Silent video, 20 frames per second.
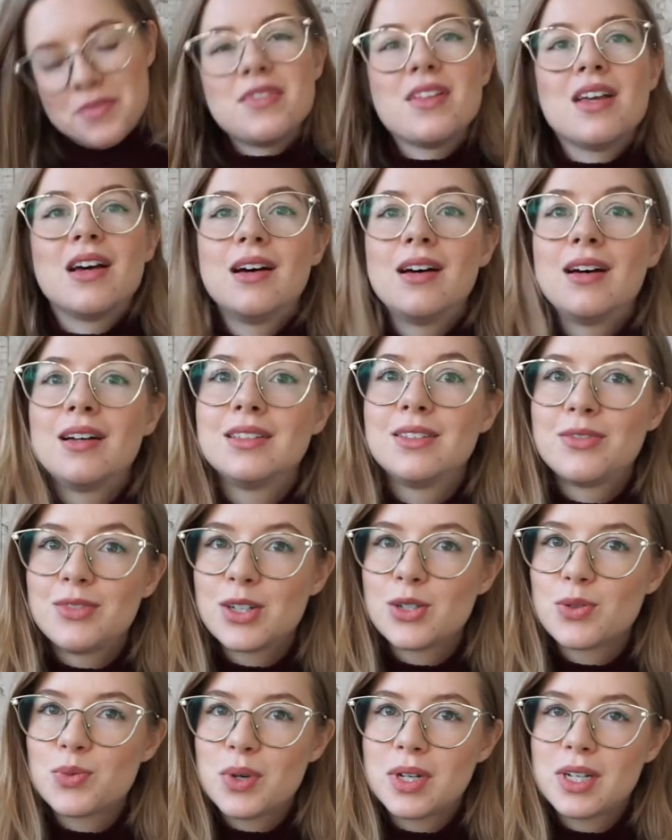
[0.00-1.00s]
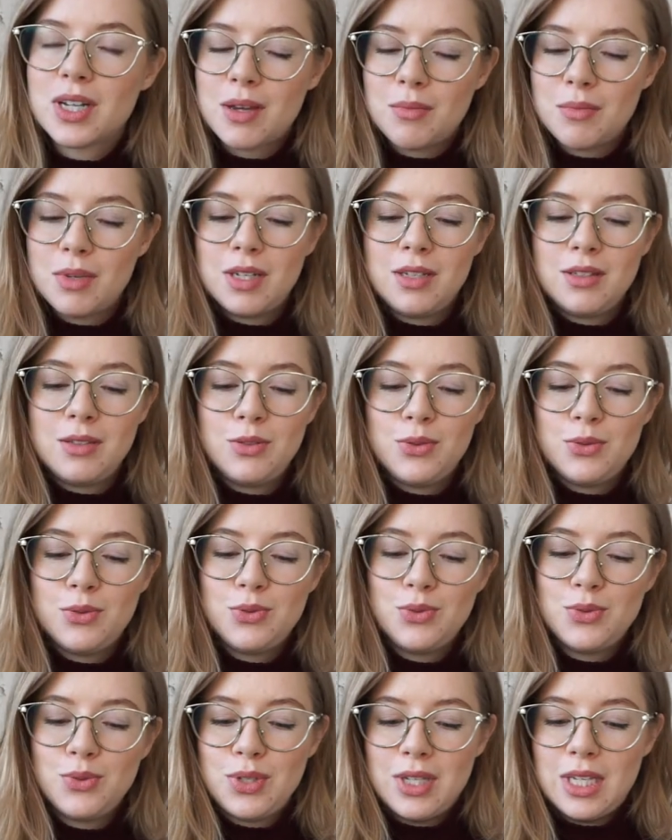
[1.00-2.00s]
Uh, the first one I'm gonna
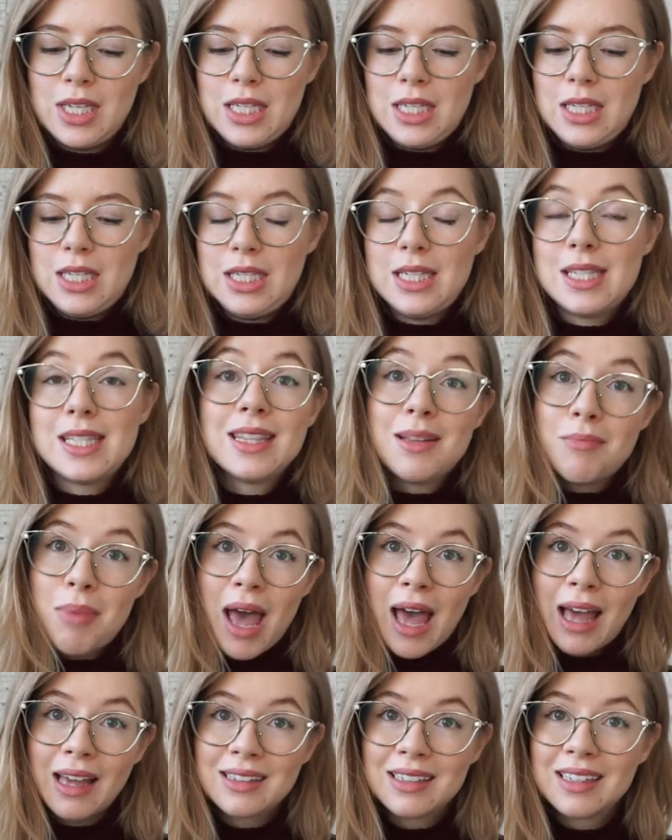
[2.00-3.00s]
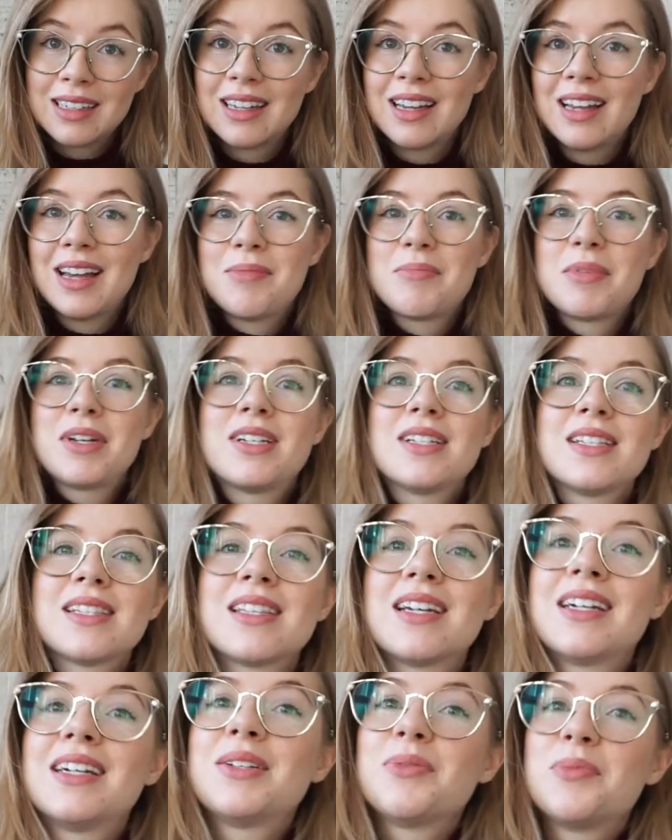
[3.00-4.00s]
do is the bag. I'm gonna
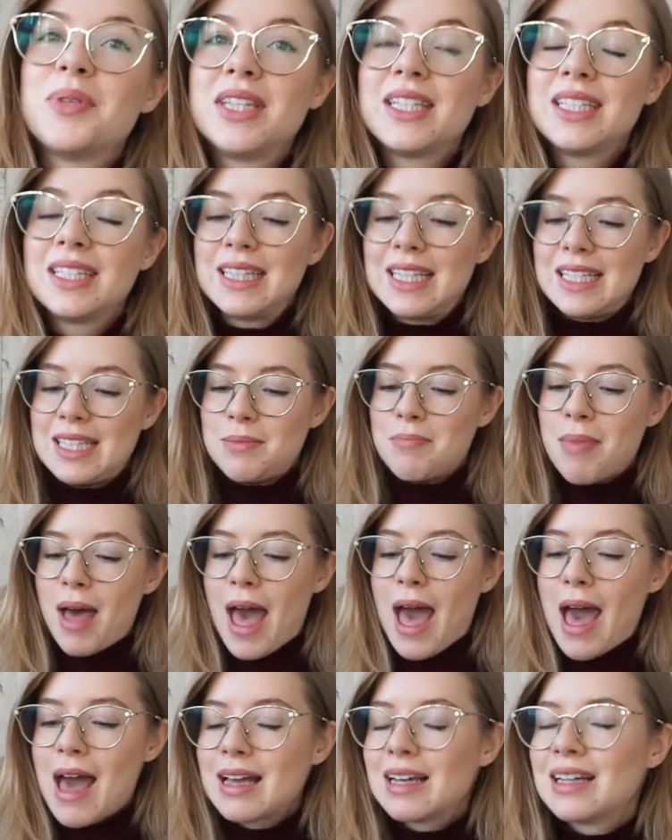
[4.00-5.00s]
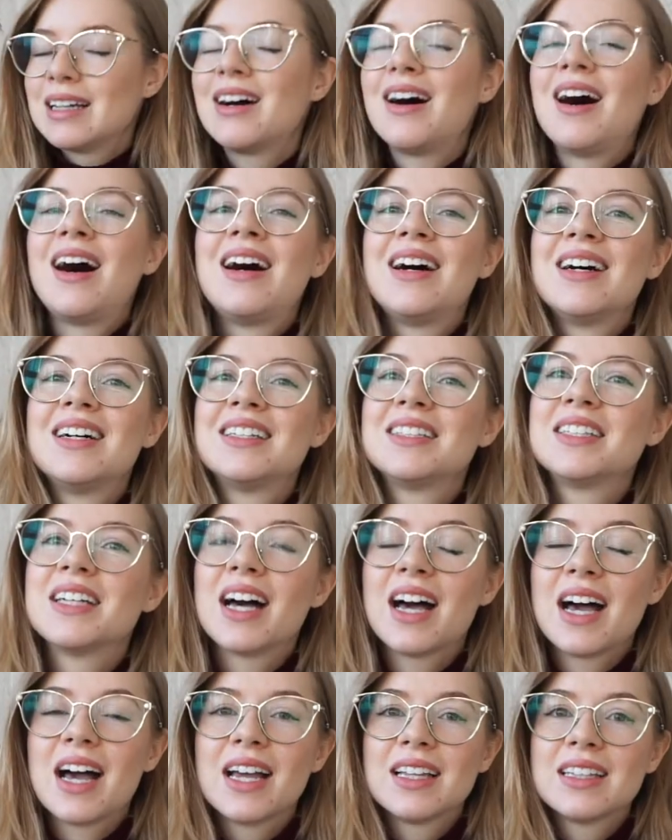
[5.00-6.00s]
start with this bag. Oh,
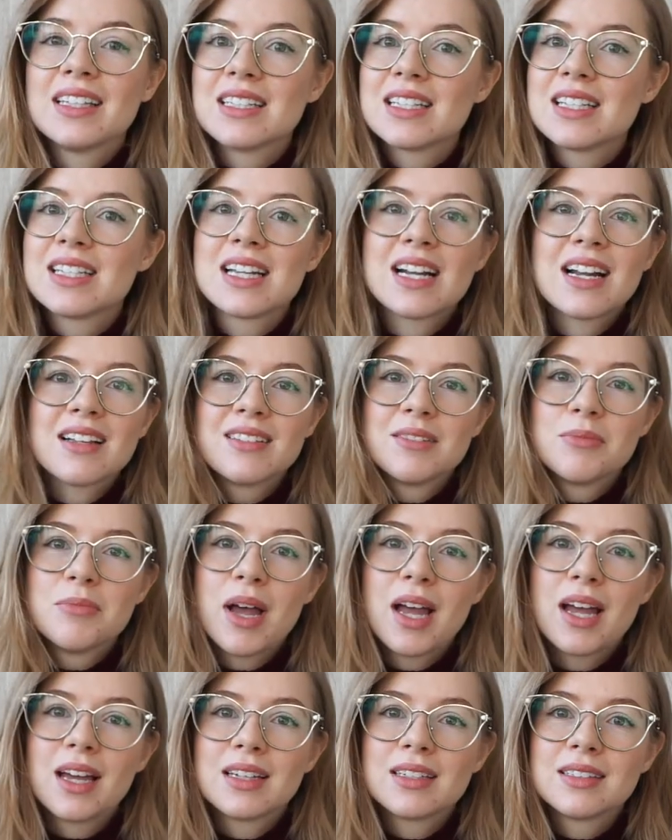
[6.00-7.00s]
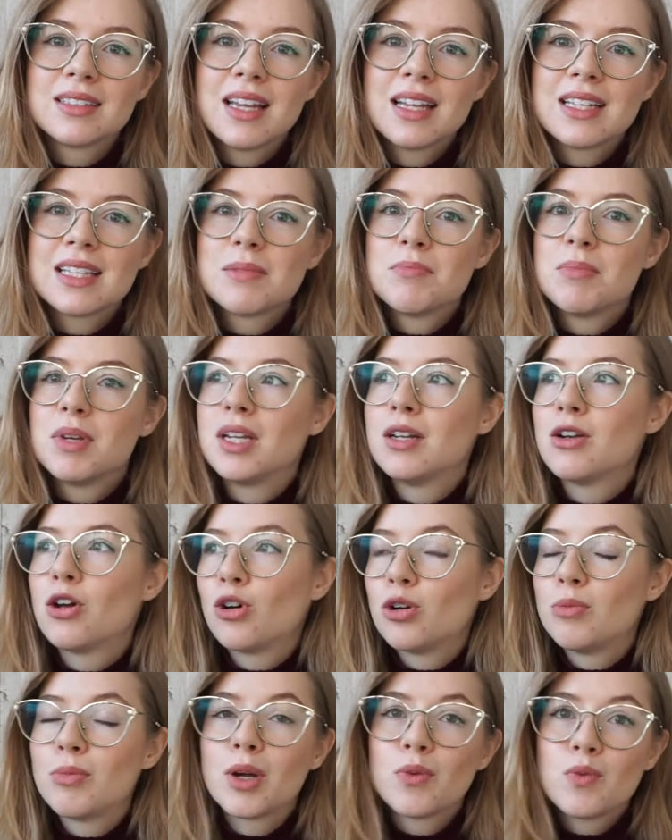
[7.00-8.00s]
this is another bag that's been
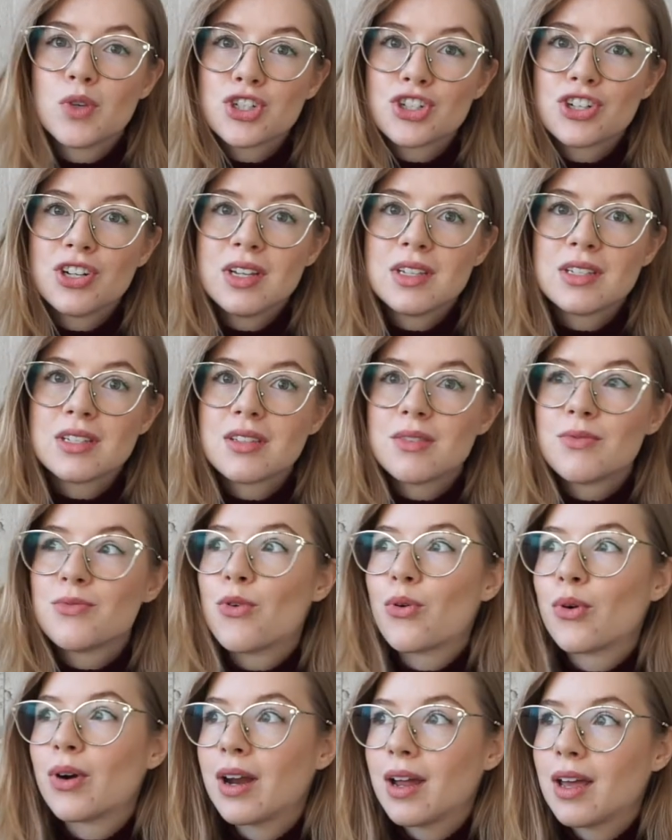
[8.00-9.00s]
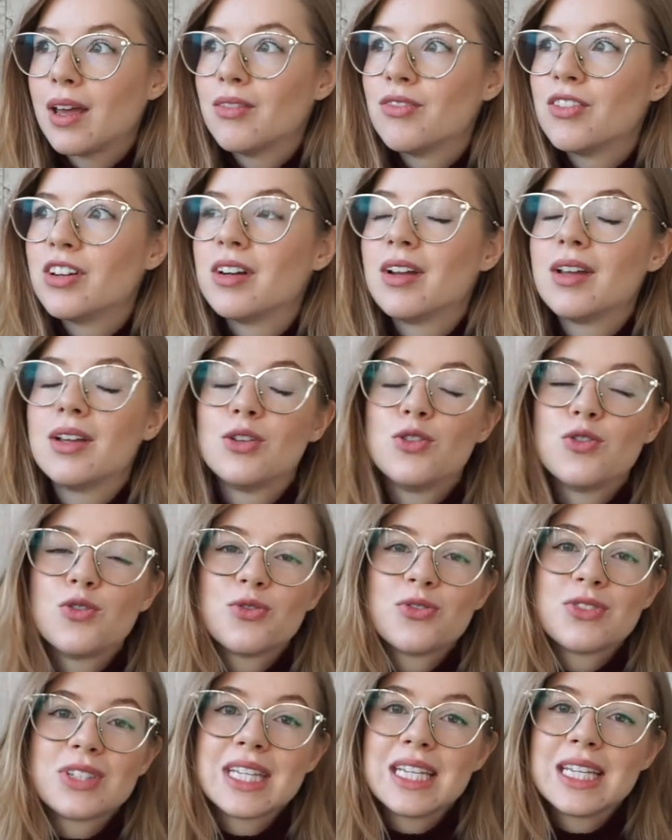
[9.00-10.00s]
on my wish list forever and you've
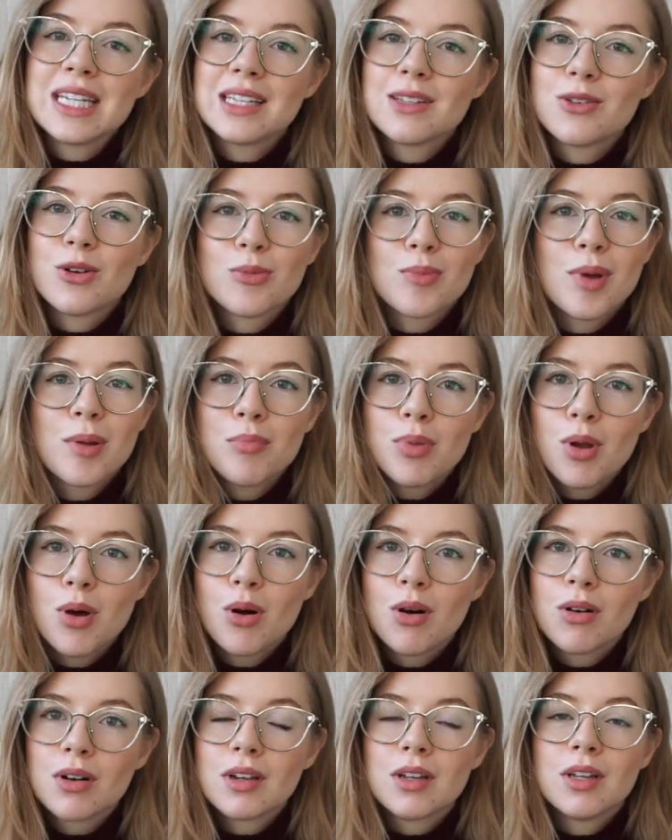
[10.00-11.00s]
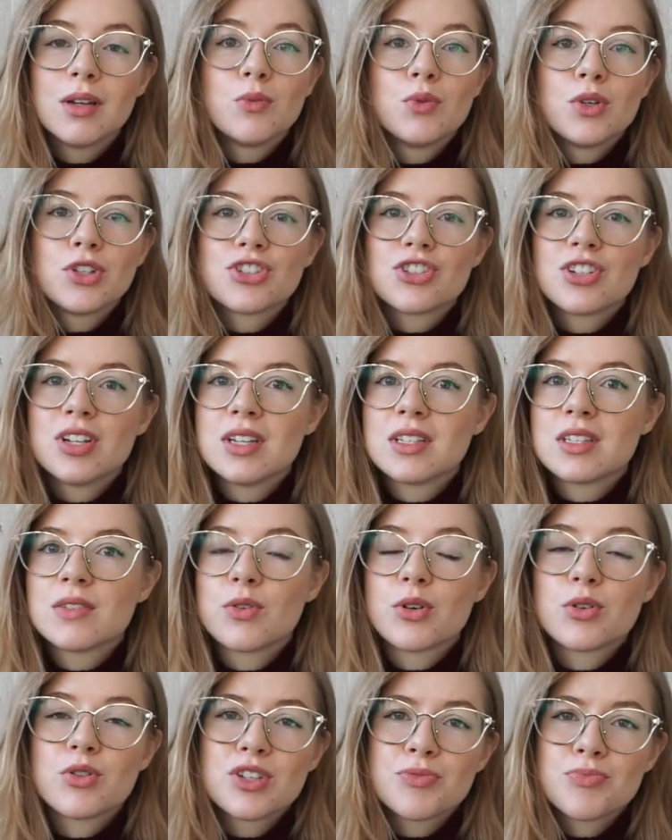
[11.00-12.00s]
seen it on my blog in wish lists
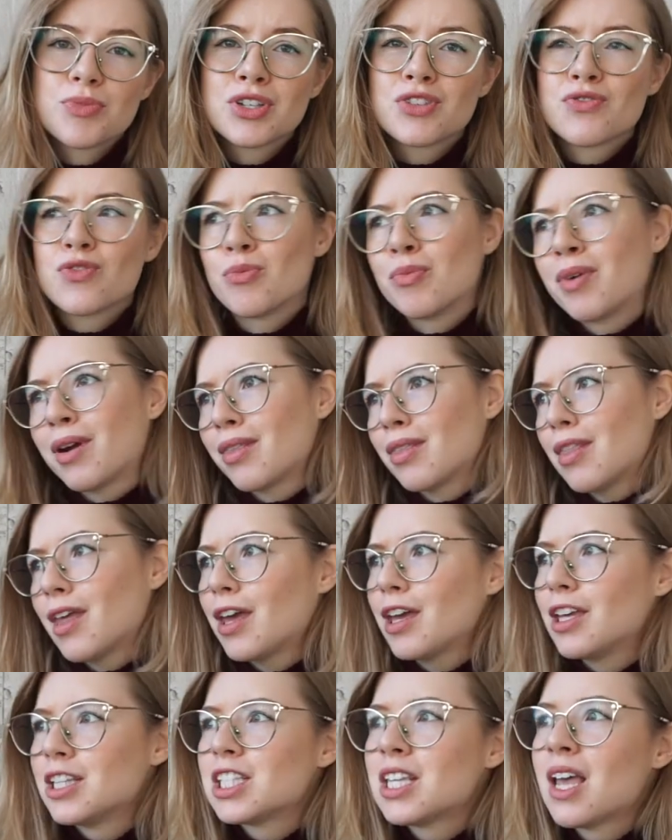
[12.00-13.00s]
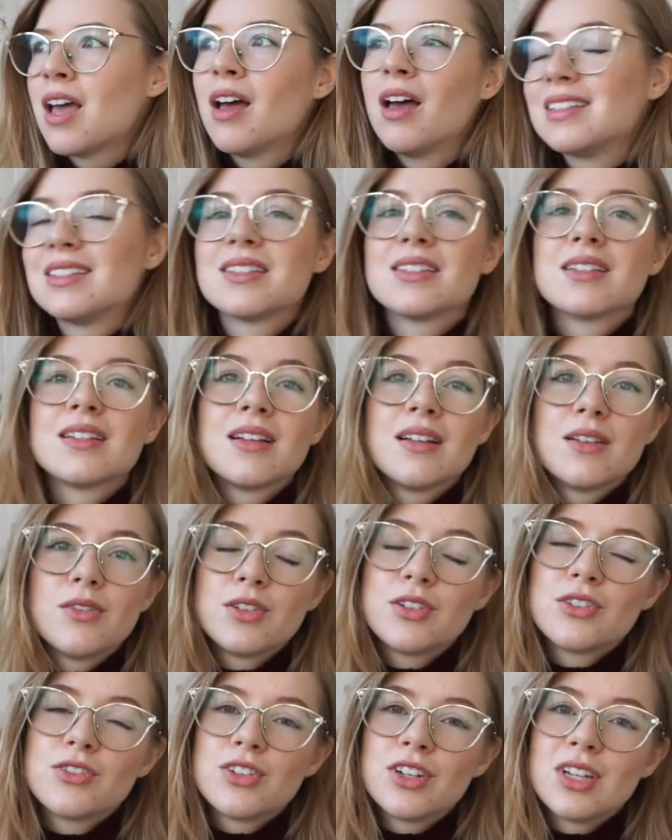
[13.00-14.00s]
for Christmas, for birthdays. It's
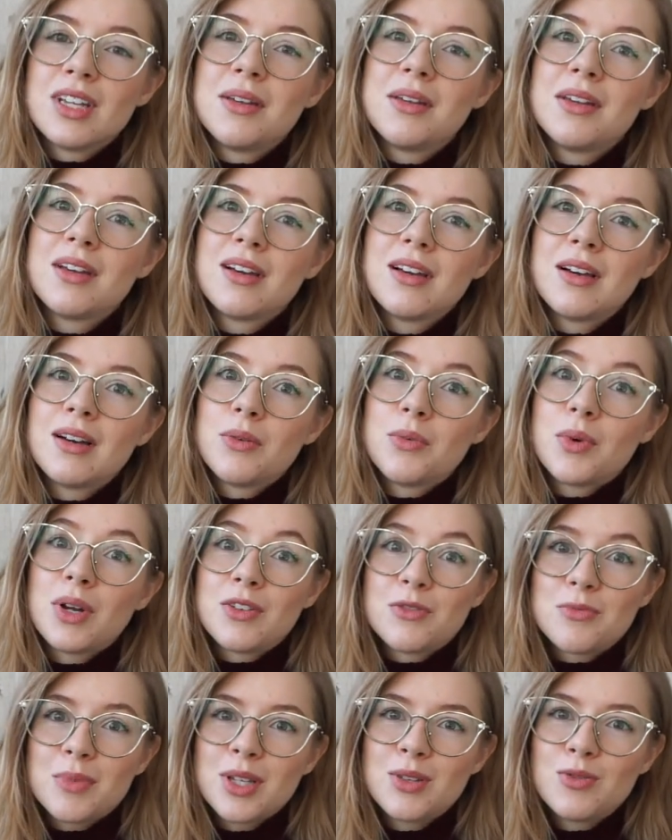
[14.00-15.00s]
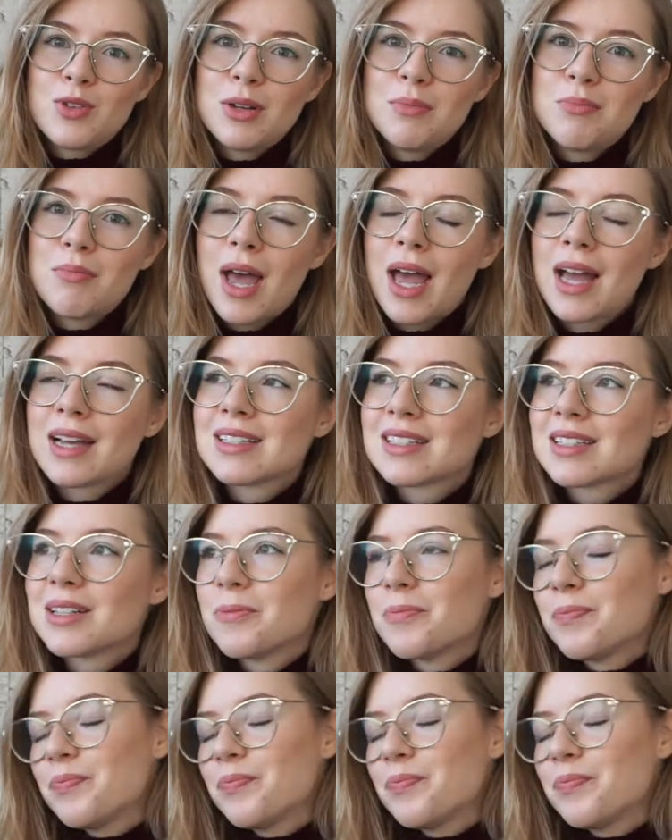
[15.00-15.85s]
literally one of my dream bags.